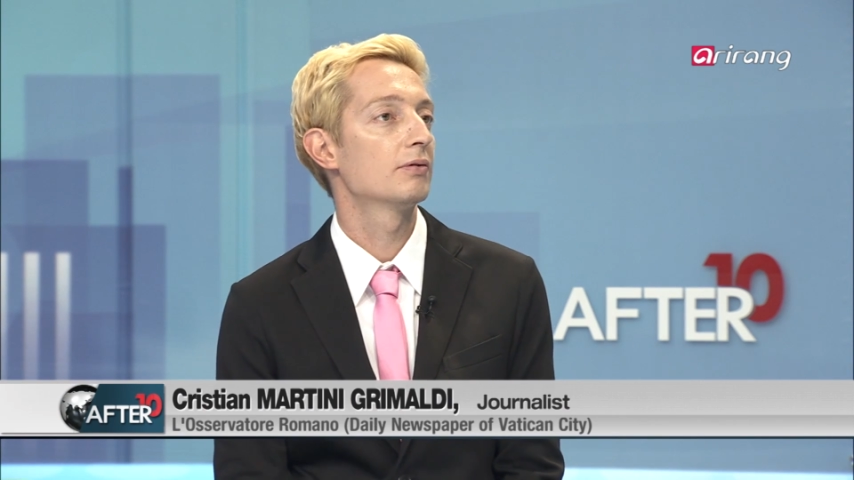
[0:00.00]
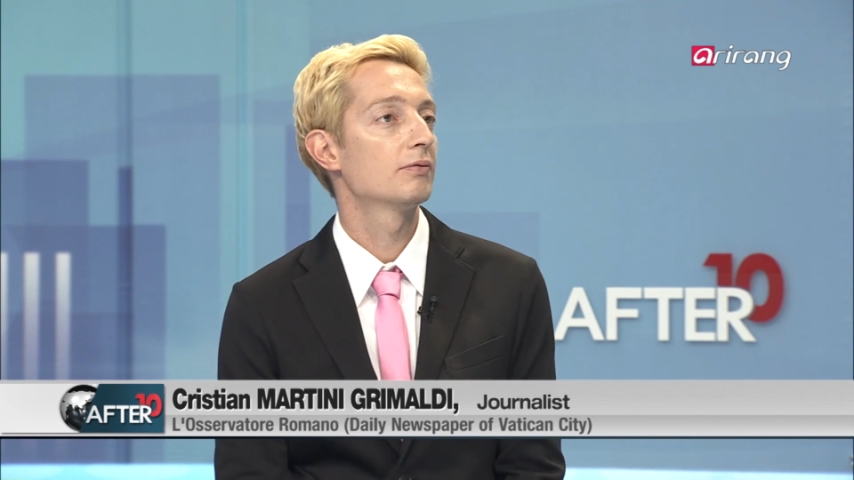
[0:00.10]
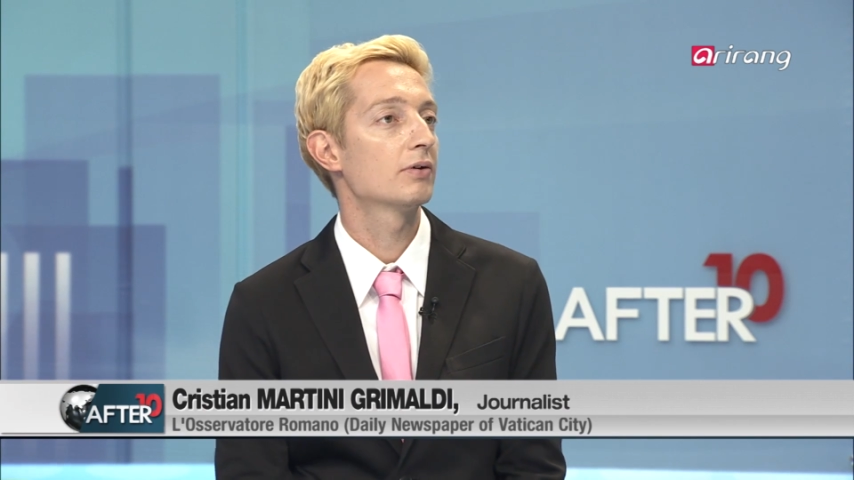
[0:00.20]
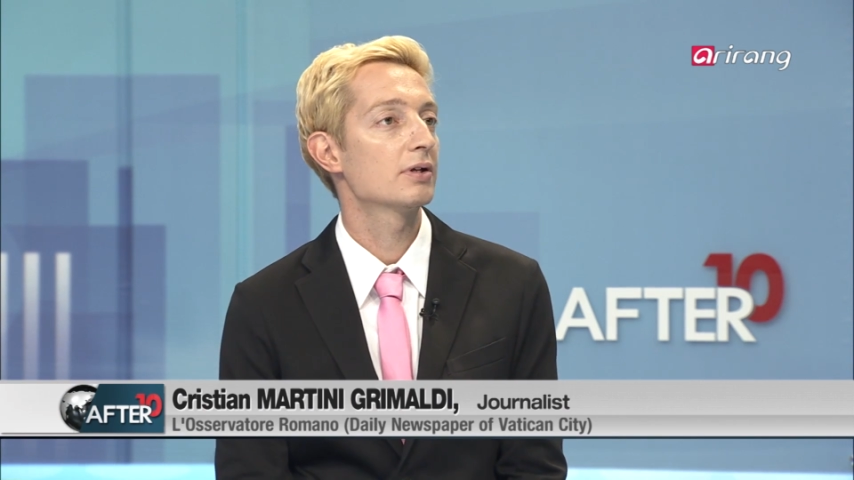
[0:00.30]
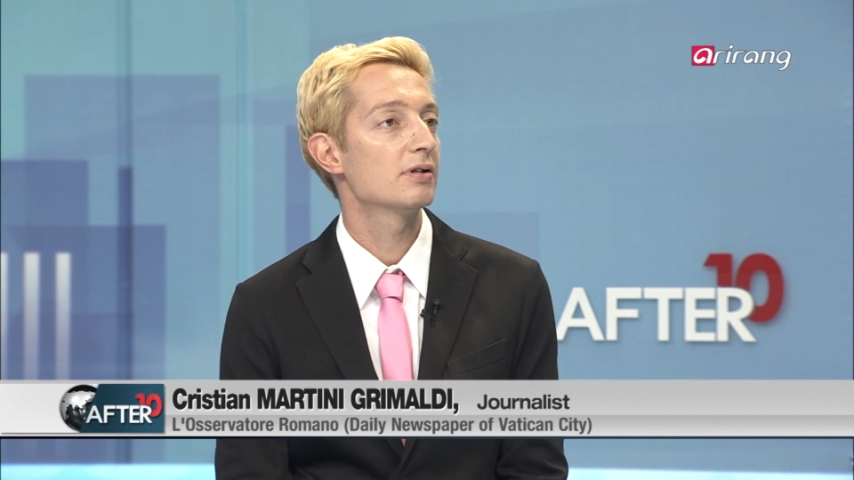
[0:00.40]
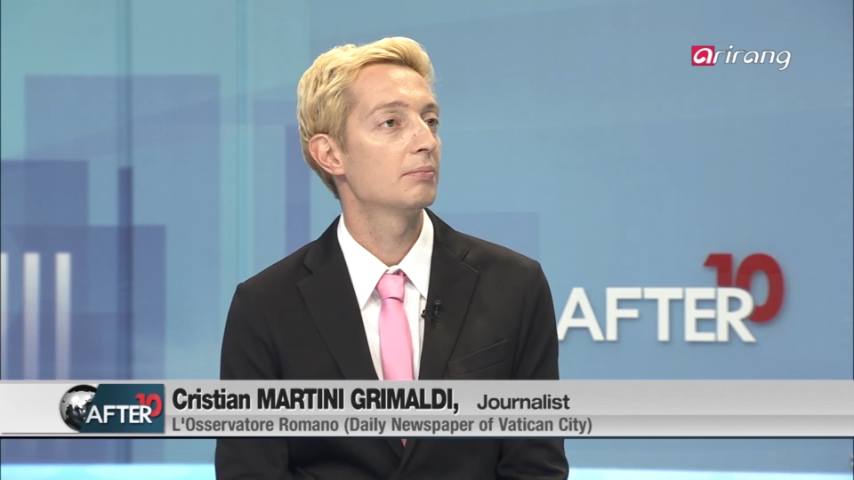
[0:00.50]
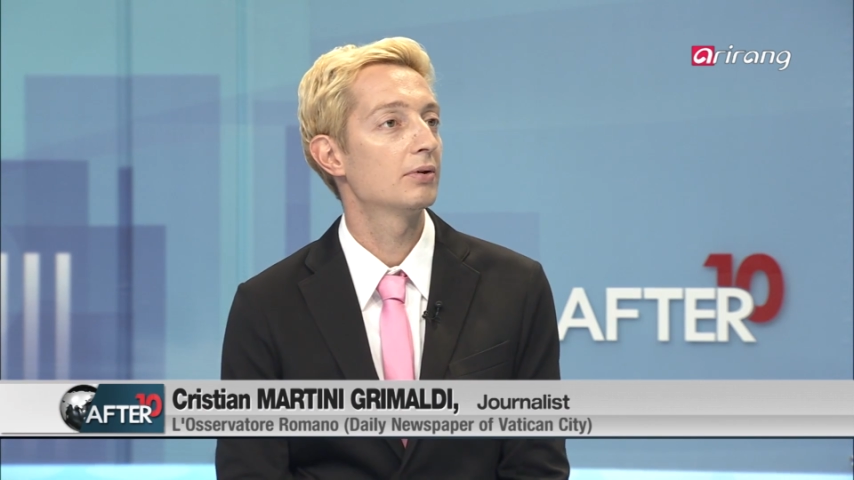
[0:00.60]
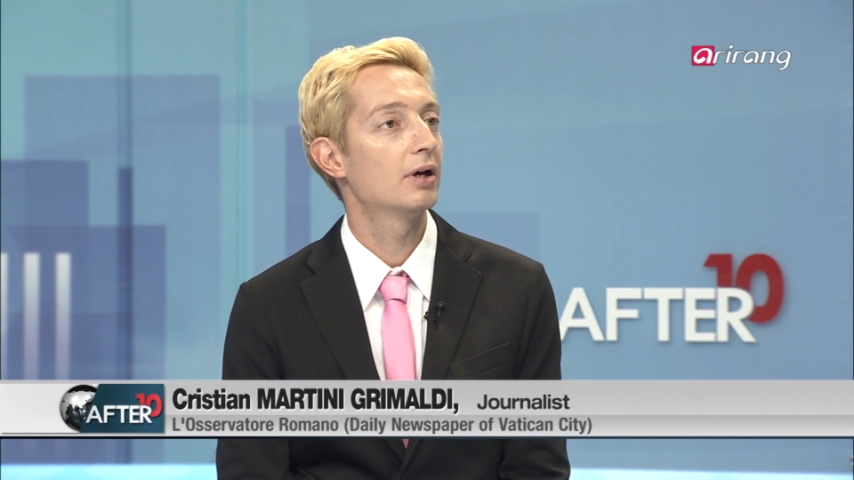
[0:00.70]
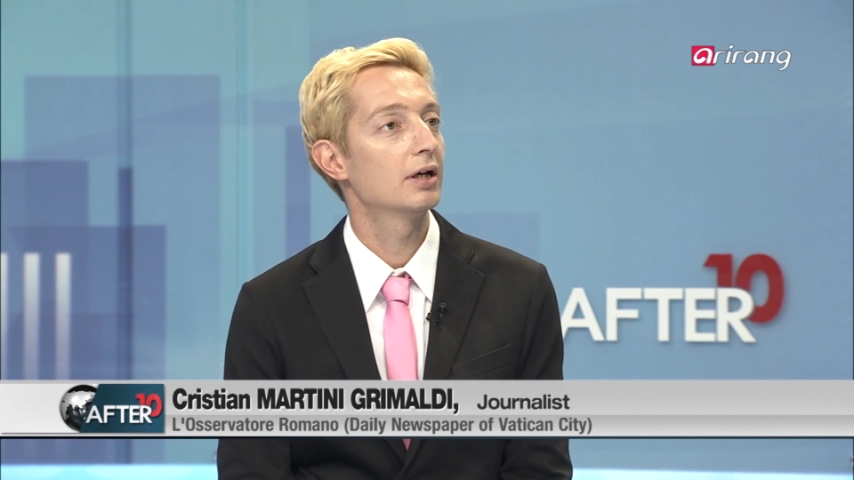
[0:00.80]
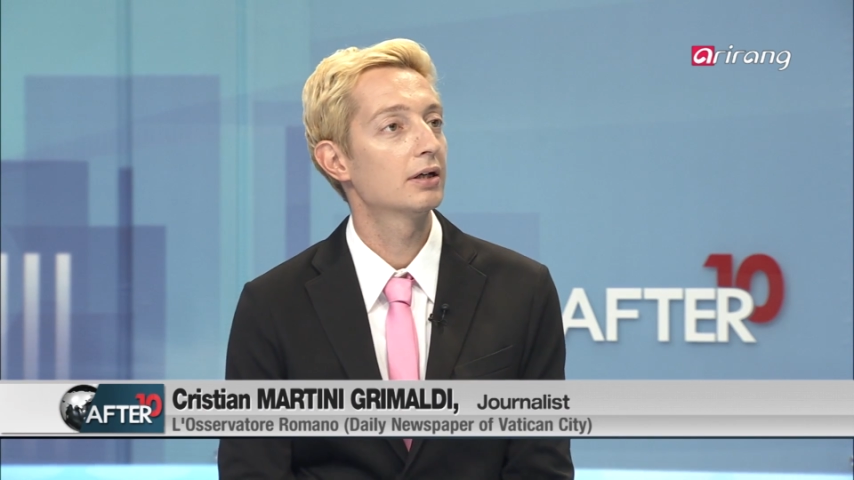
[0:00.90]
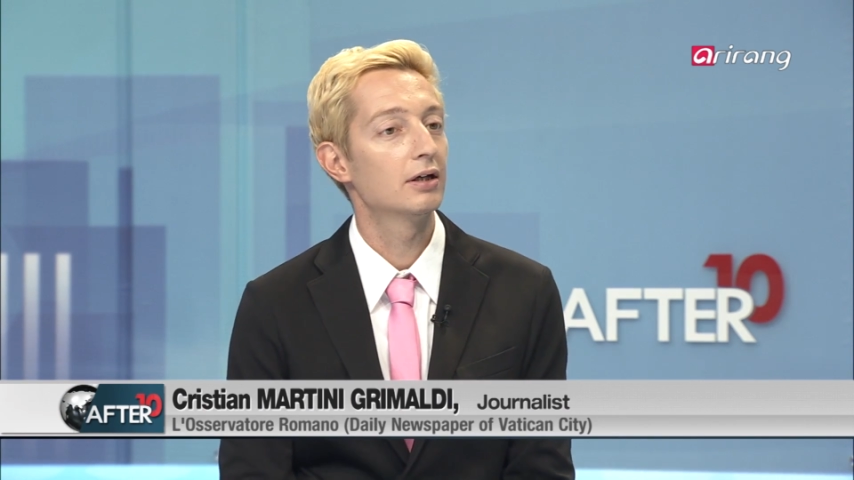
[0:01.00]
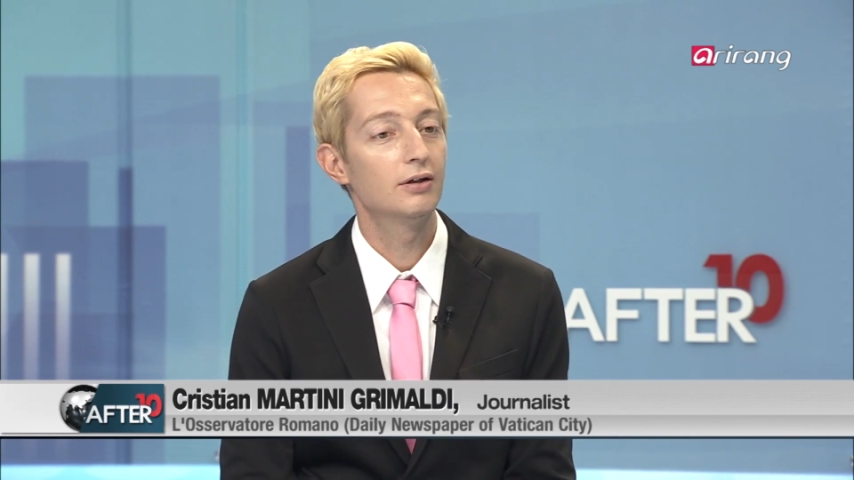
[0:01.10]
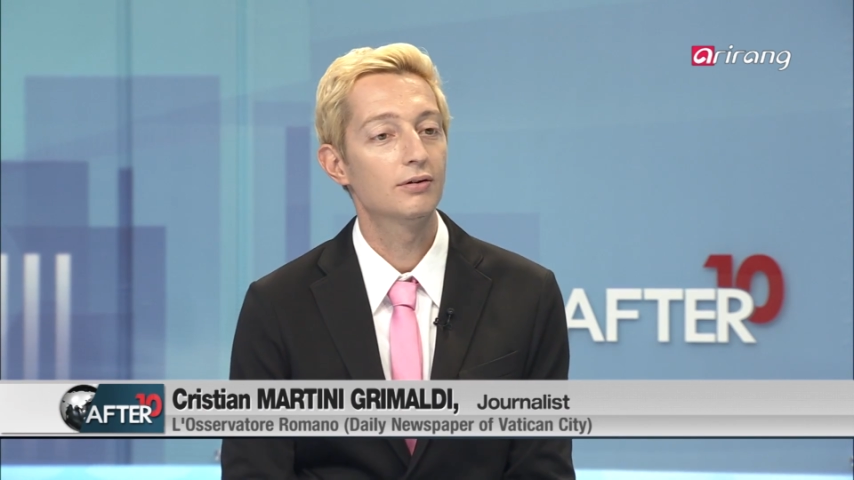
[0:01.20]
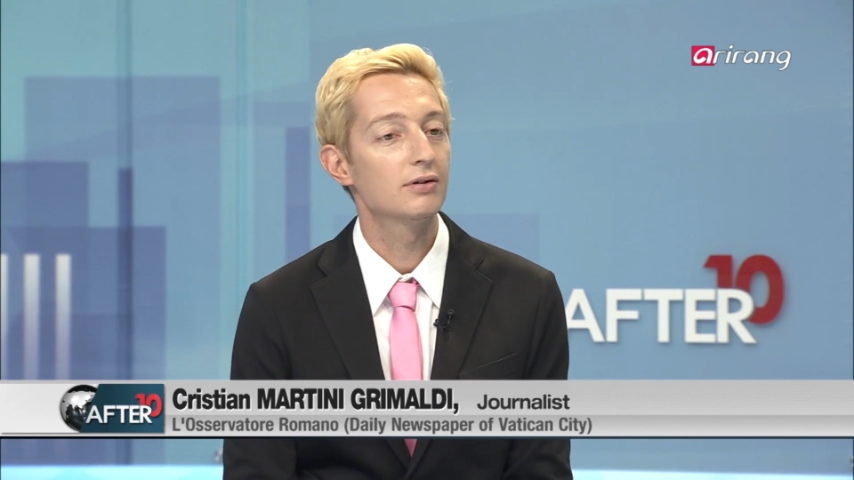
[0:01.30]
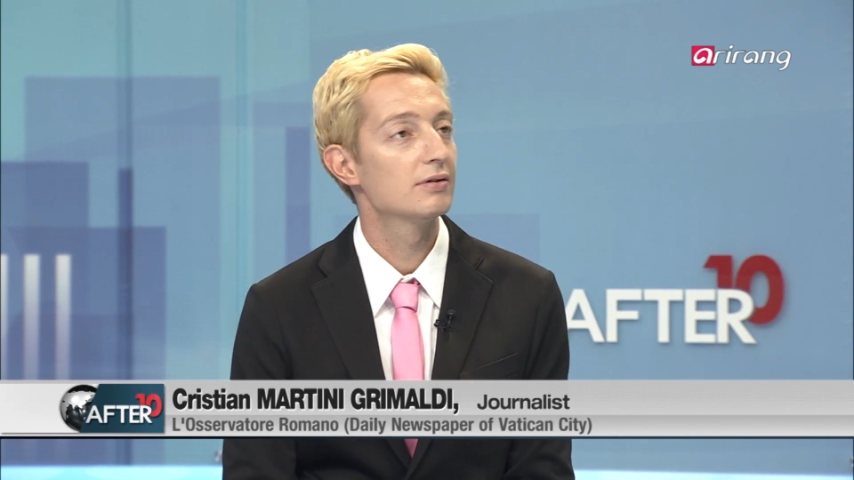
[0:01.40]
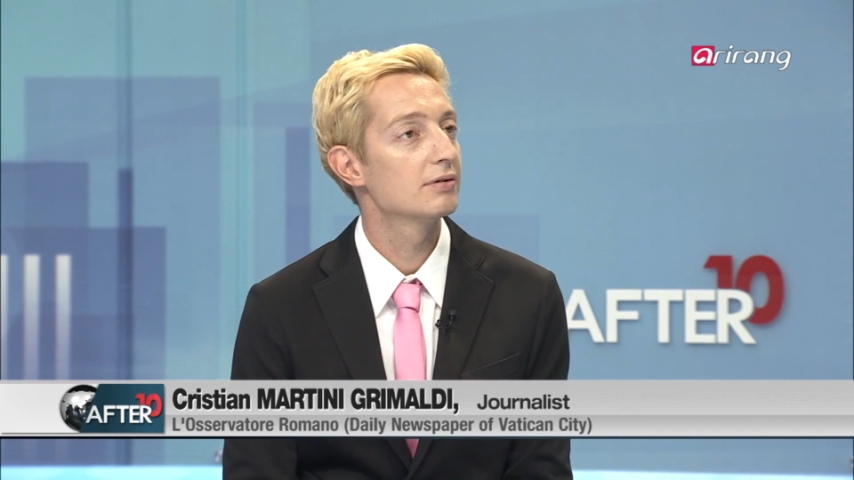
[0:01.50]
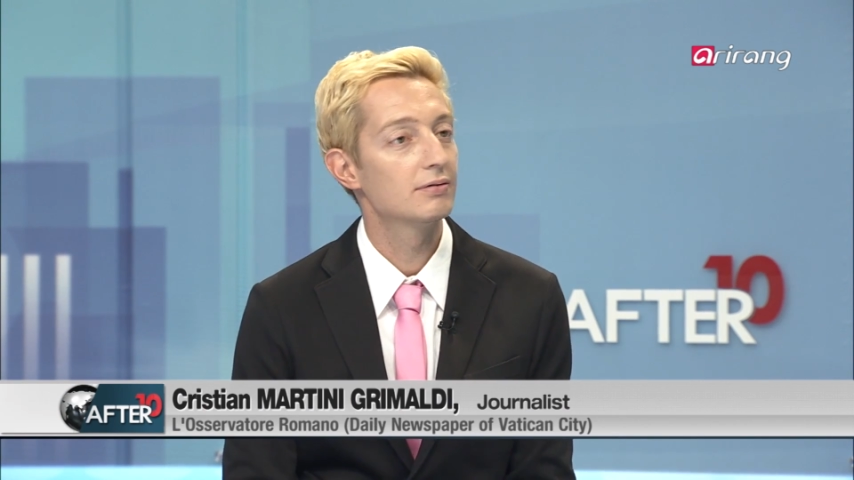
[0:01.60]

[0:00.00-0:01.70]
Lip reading: For example, like you can